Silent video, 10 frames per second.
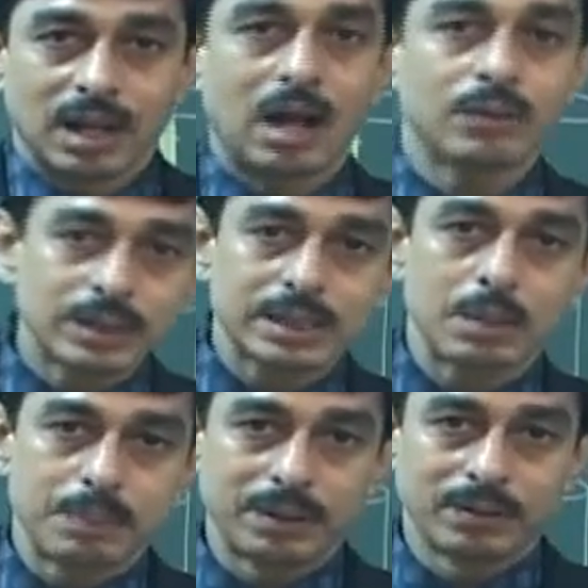How this
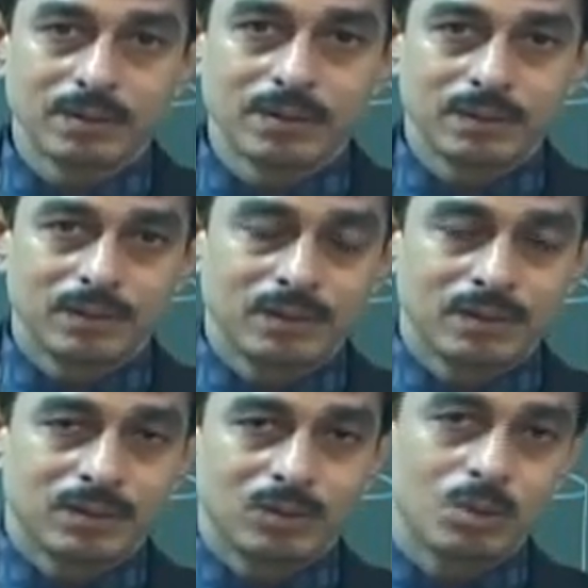happen?
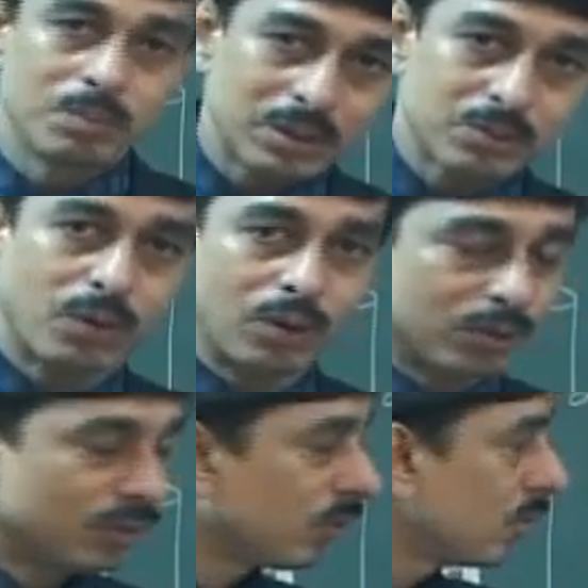We must
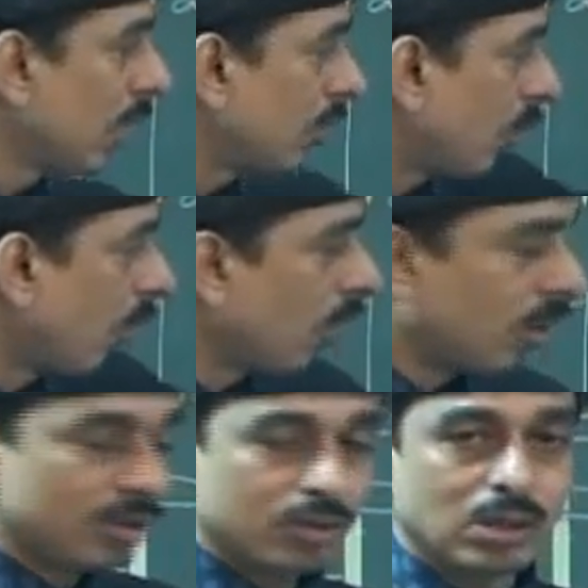follow such law
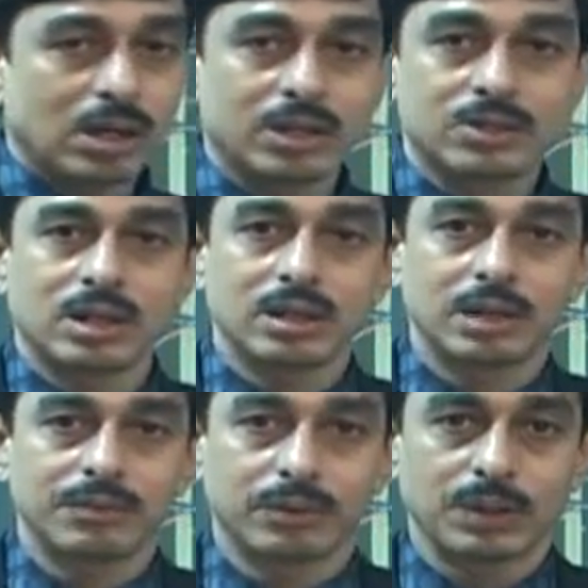to understand
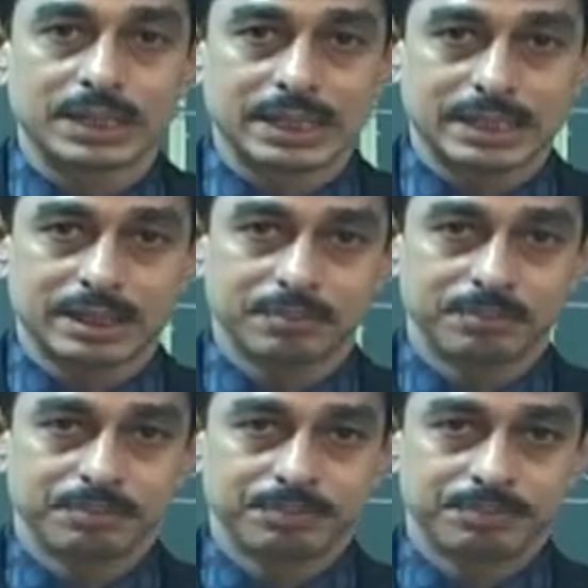their frequencies.
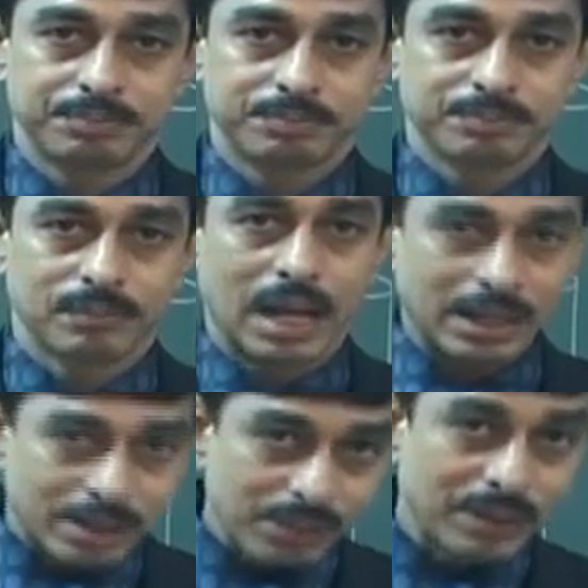
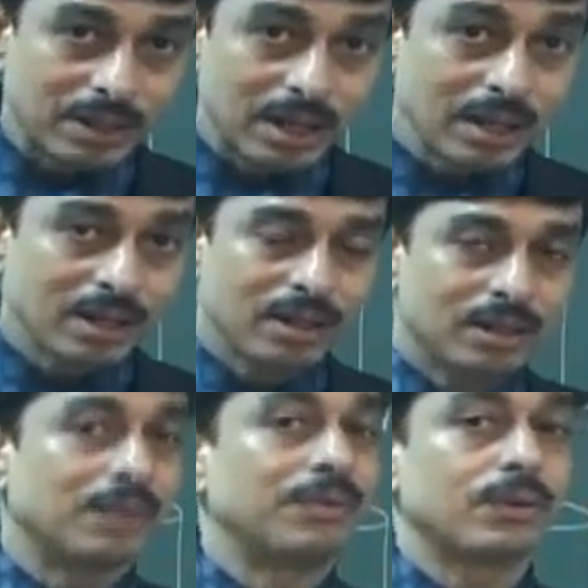And definitely
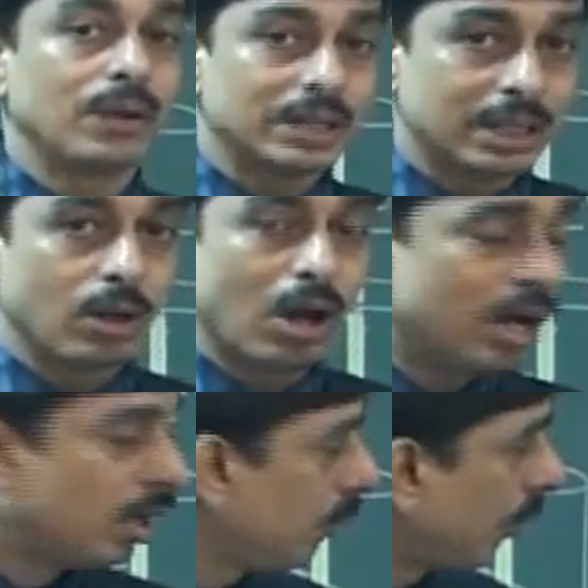the frequency
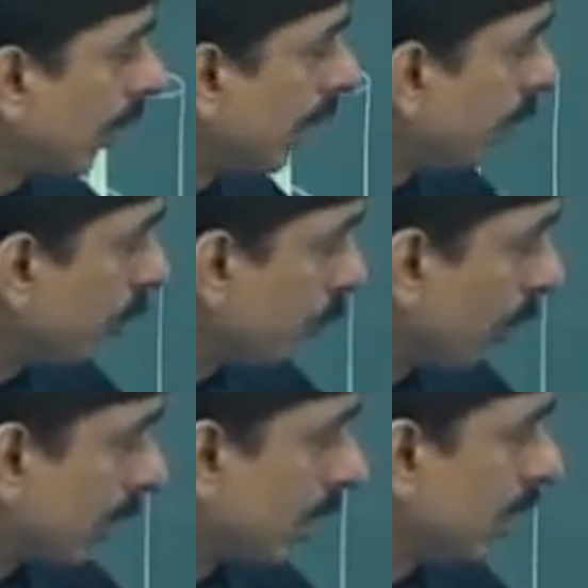law for
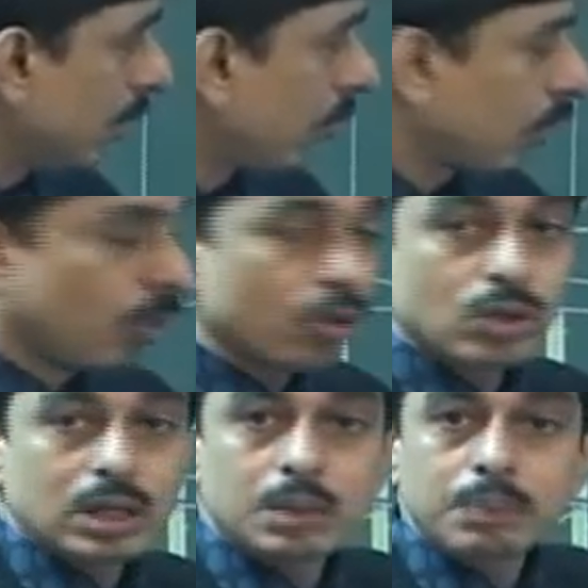individuals. For
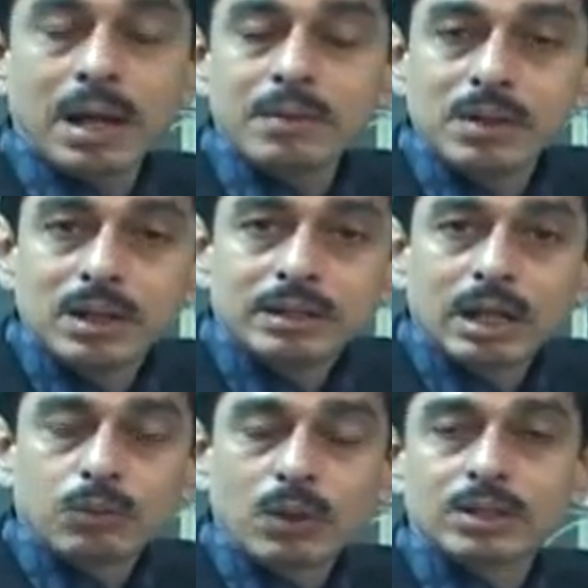closed organ pipe,
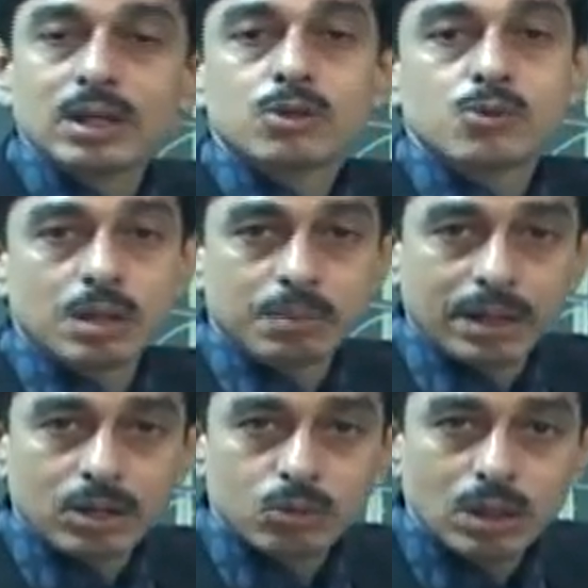that was 2n
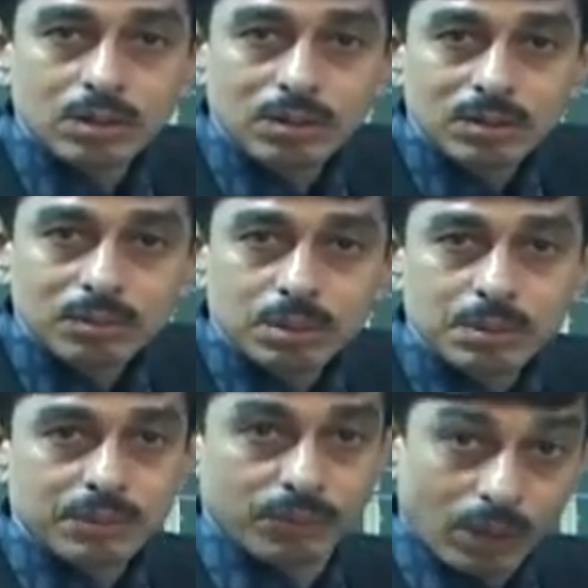minus 1 p
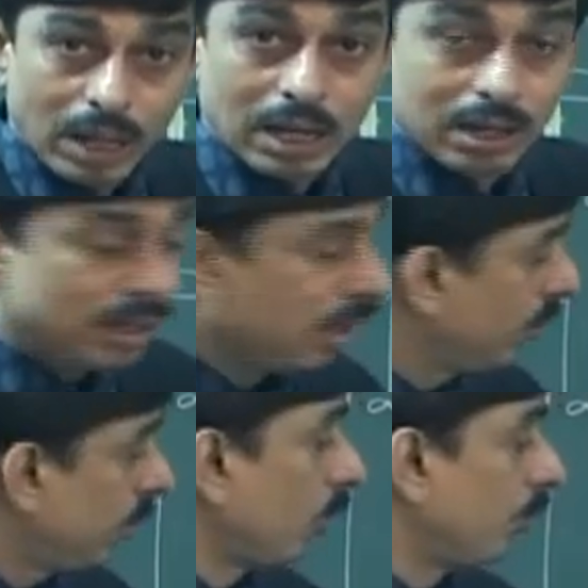by 4l.
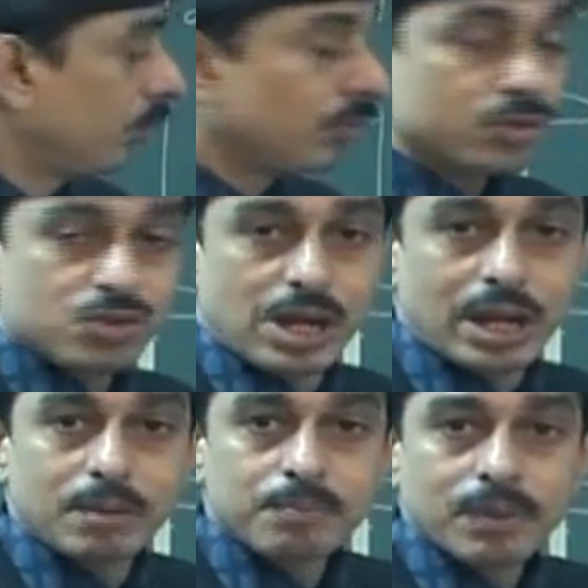For a
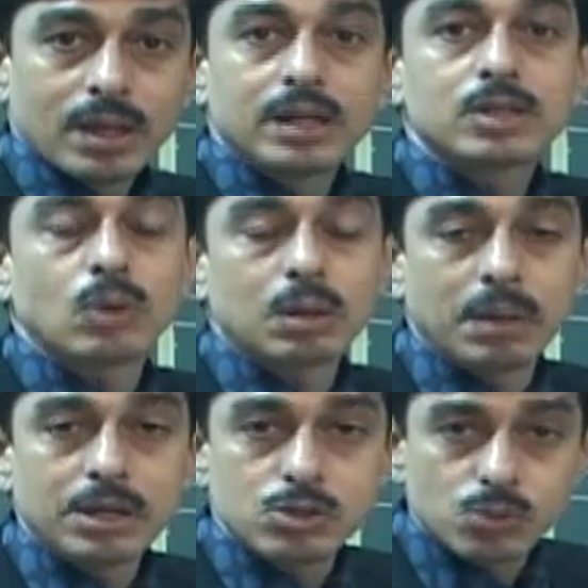string, it is 1
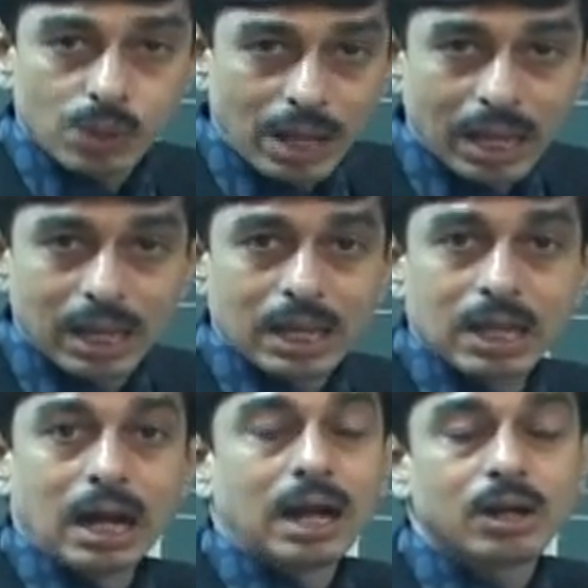by
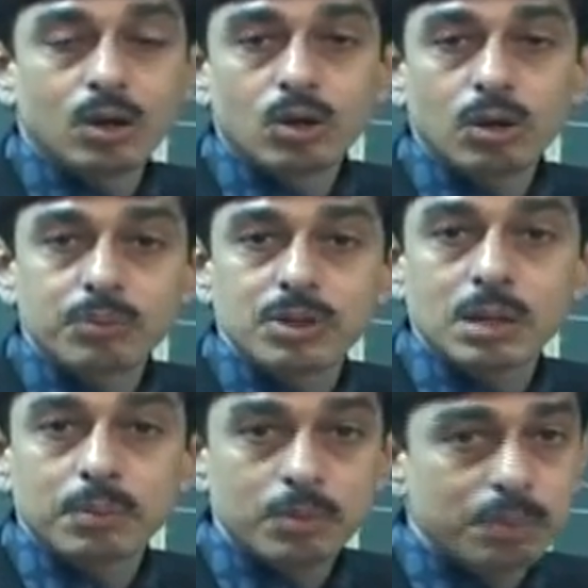2l under root of
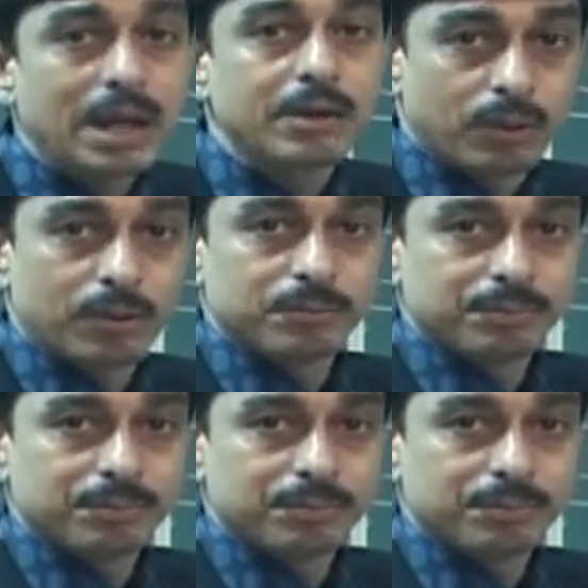t upon pi rho.